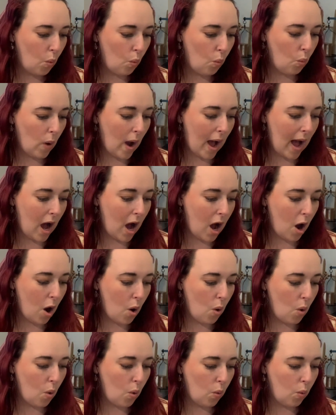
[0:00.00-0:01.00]
Wow.
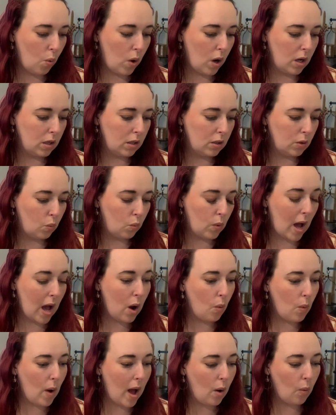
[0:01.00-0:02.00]
Wow,
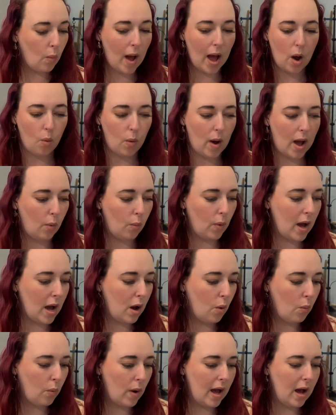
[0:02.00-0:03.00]
wow, wow, wow,
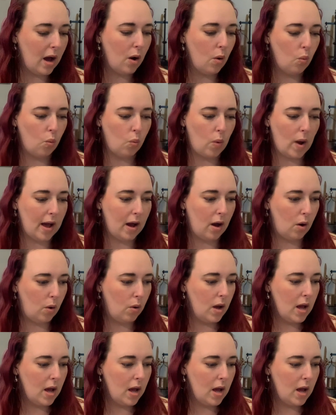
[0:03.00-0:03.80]
wow, wow, wow.